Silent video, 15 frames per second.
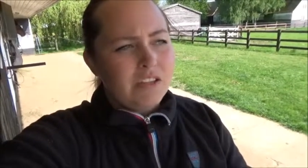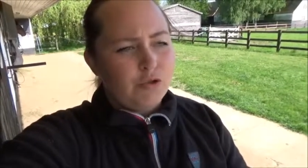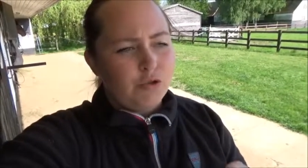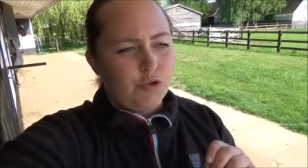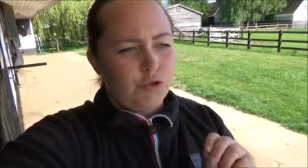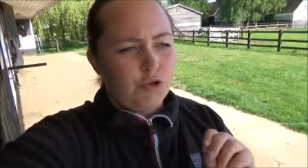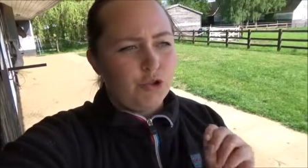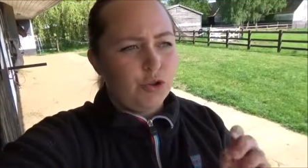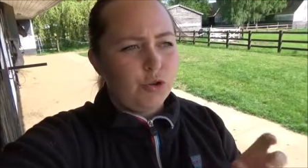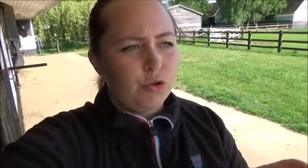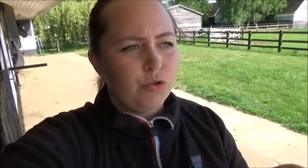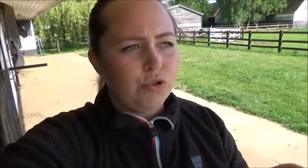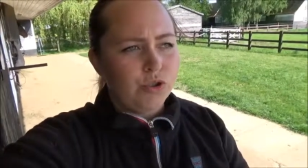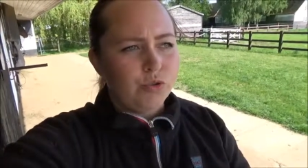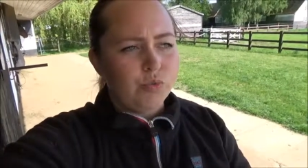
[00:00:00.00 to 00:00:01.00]
to show
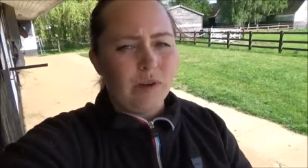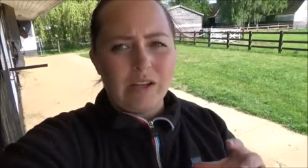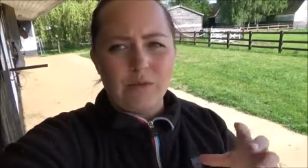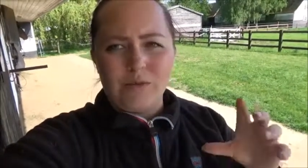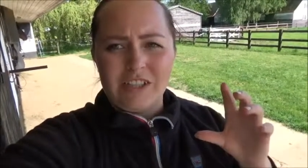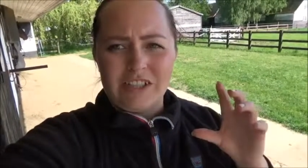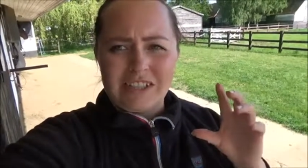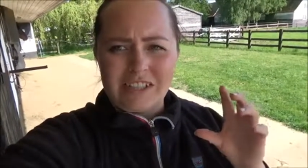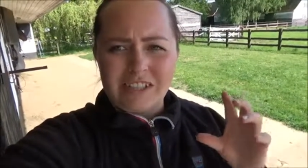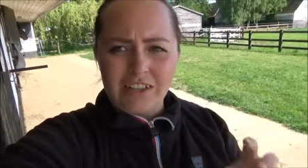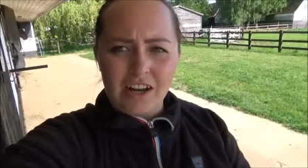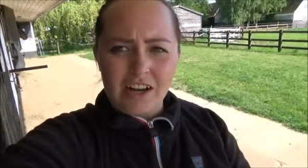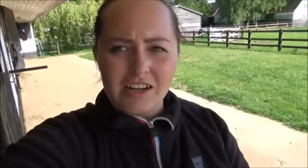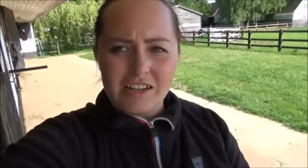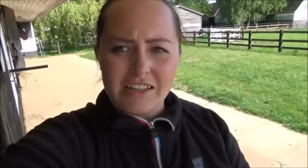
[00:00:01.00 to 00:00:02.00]
you where we
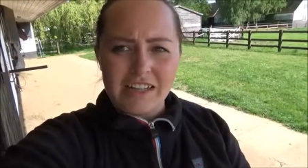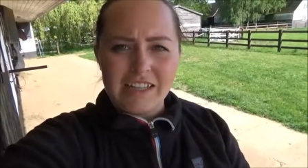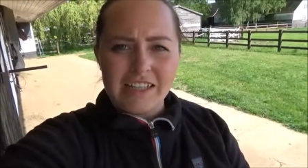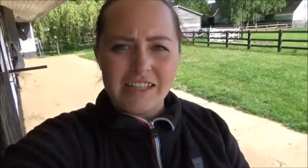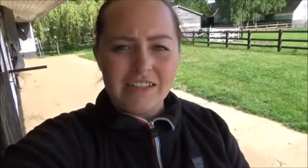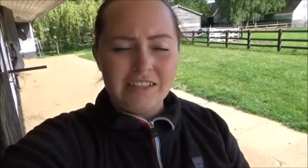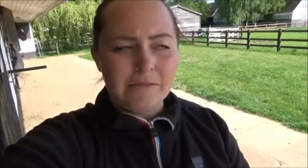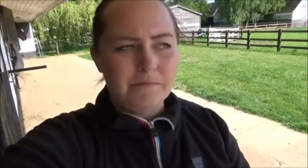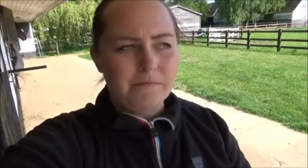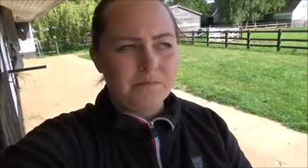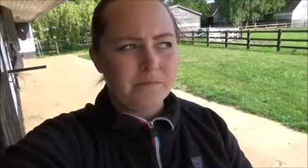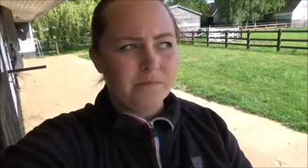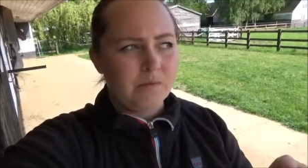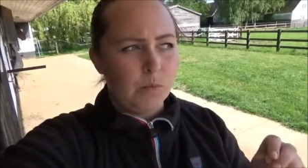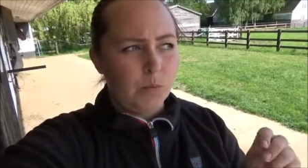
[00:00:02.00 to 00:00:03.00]
started,
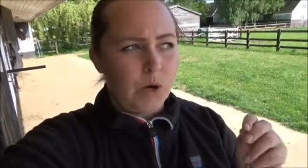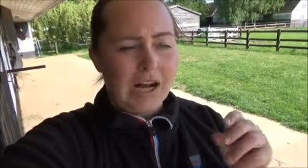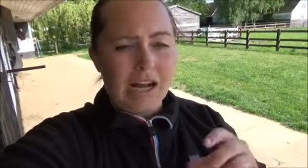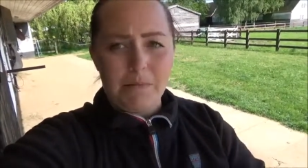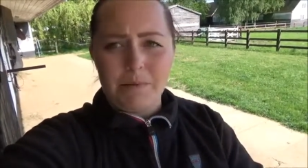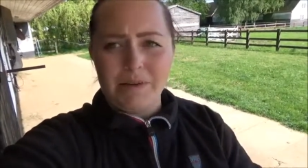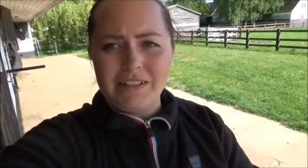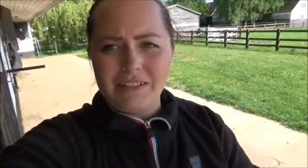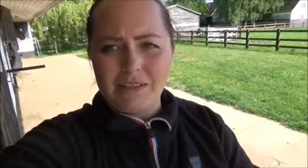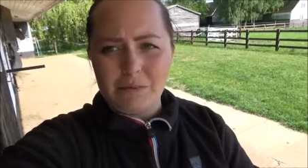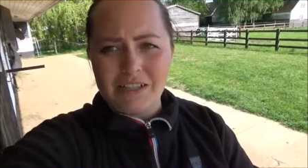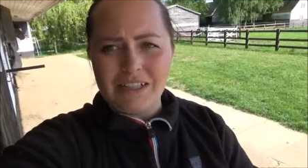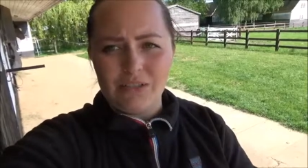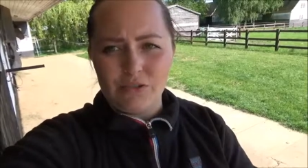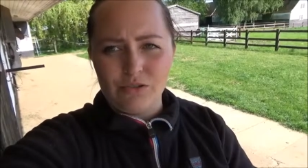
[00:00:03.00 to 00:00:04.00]
what happened in the
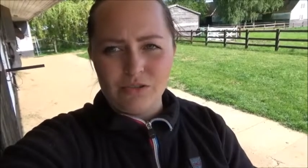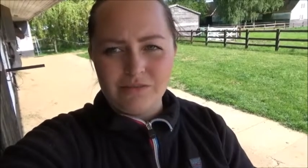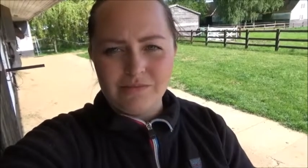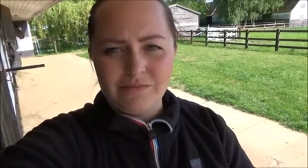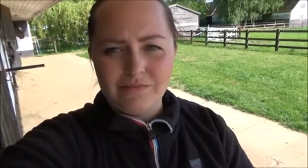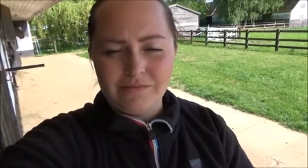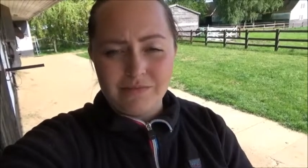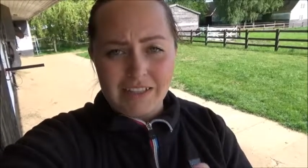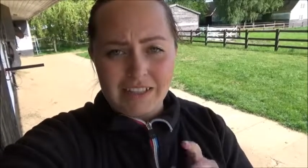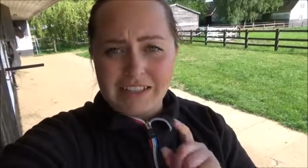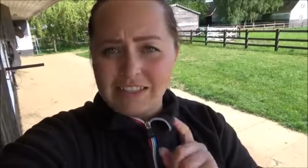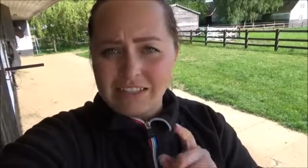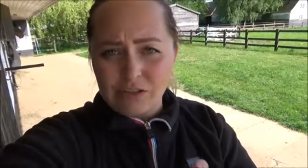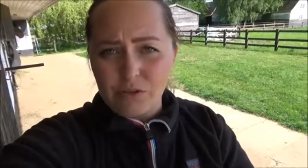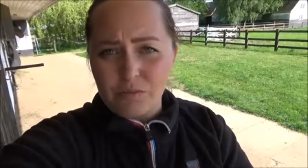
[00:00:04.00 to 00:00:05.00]
middle, it
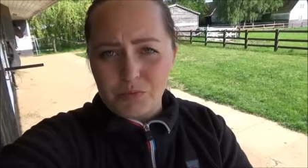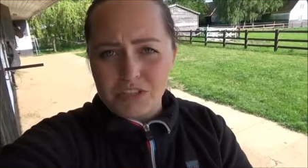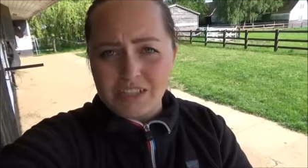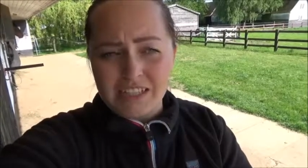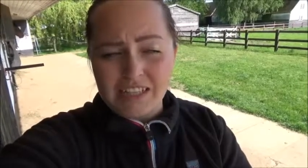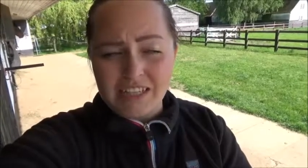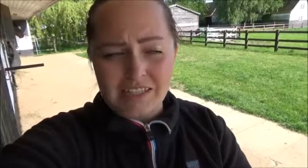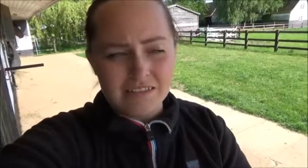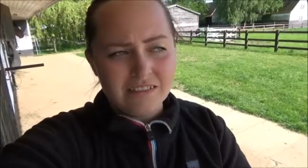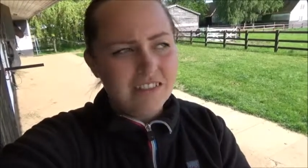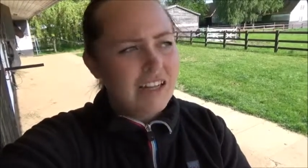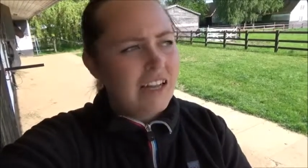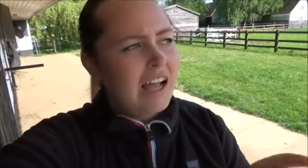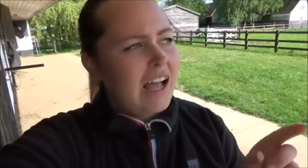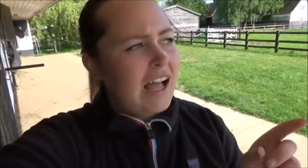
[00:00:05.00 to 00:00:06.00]
is not pretty,
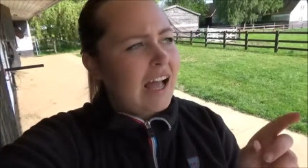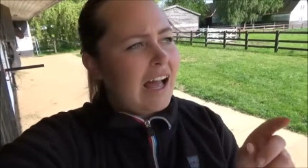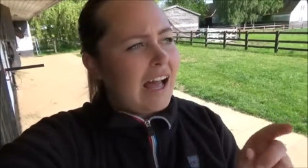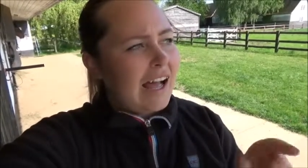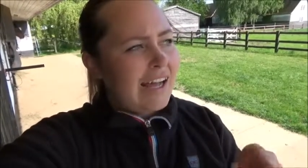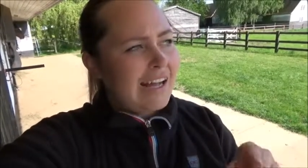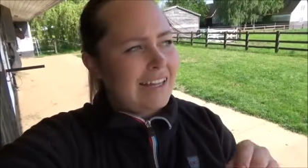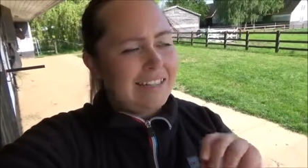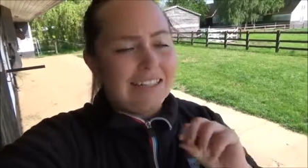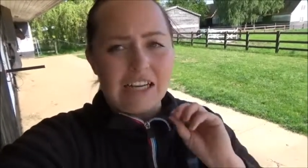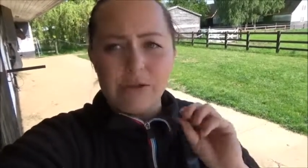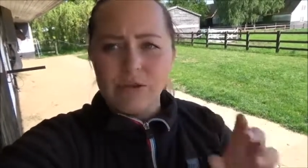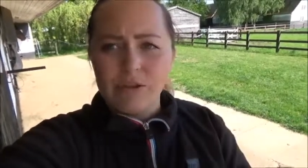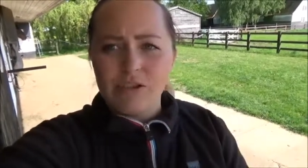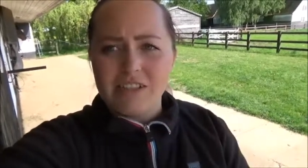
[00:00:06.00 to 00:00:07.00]
and how
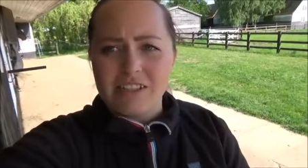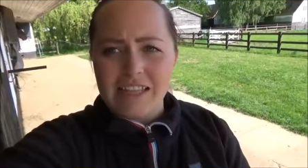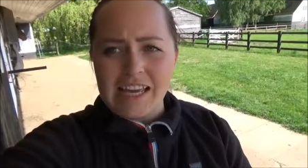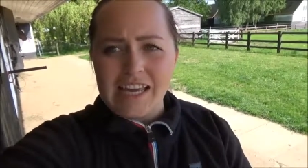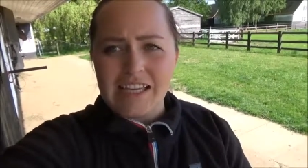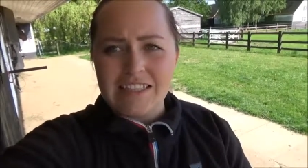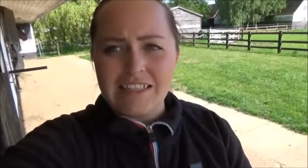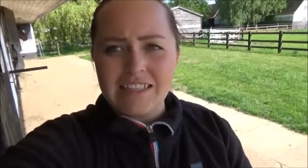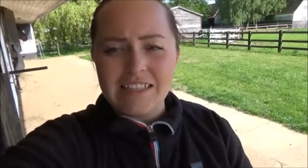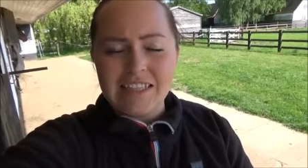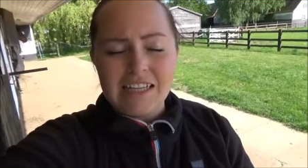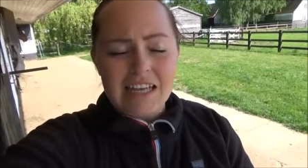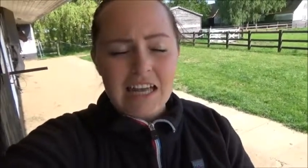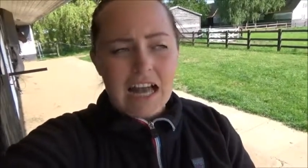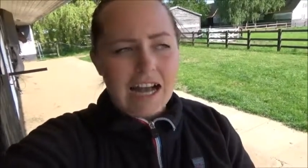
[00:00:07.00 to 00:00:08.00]
it looked in the end.
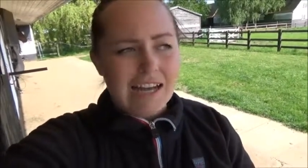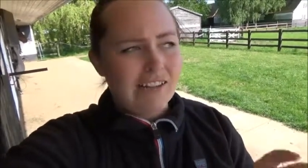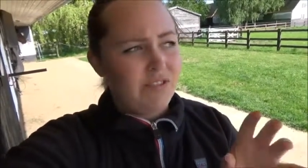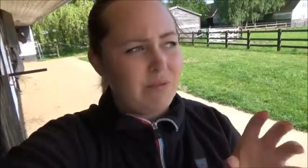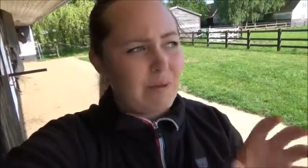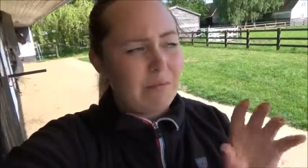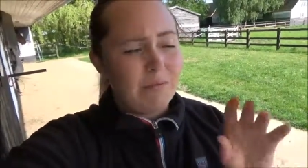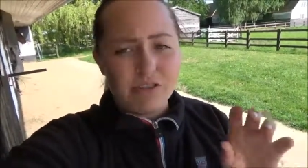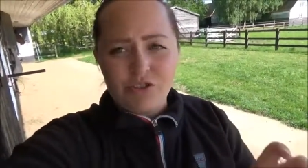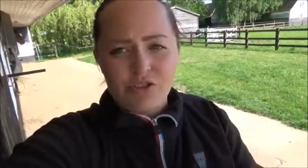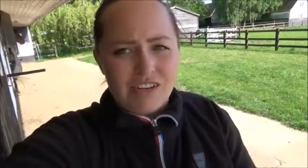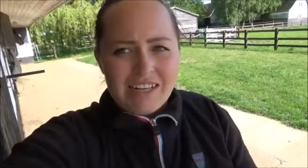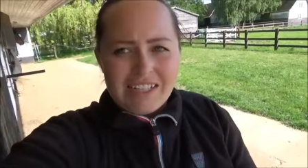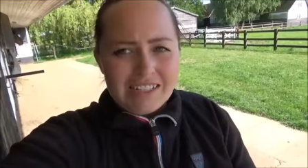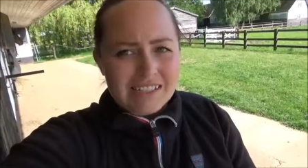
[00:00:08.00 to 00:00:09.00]
And remember,
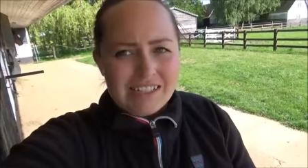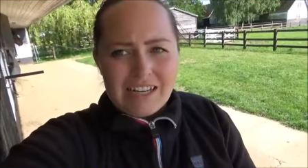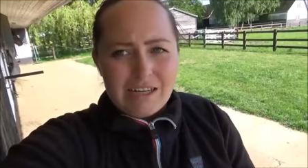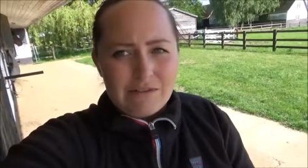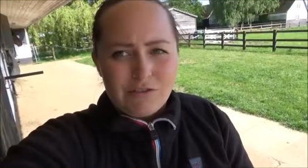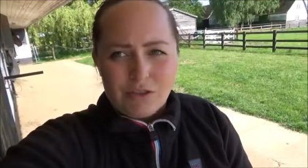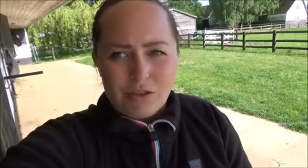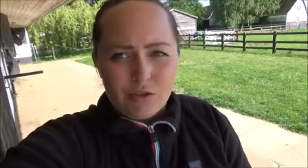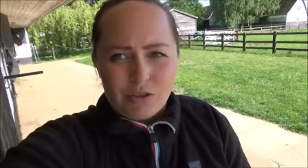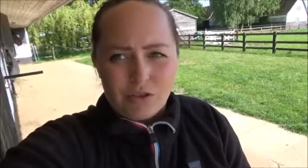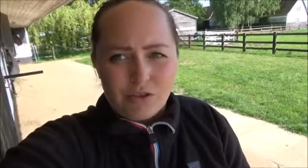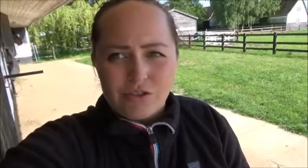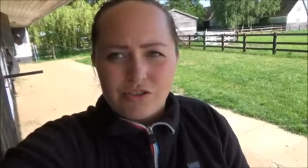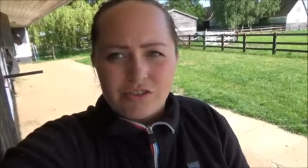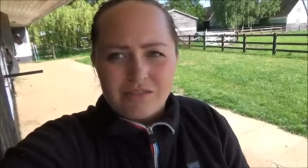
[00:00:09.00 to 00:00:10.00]
training doesn't have to look
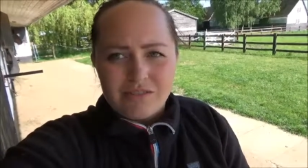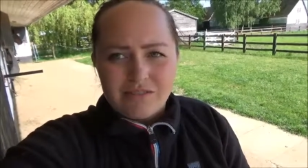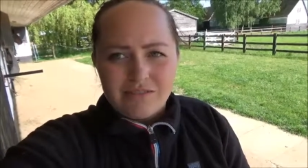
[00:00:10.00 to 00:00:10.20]
good.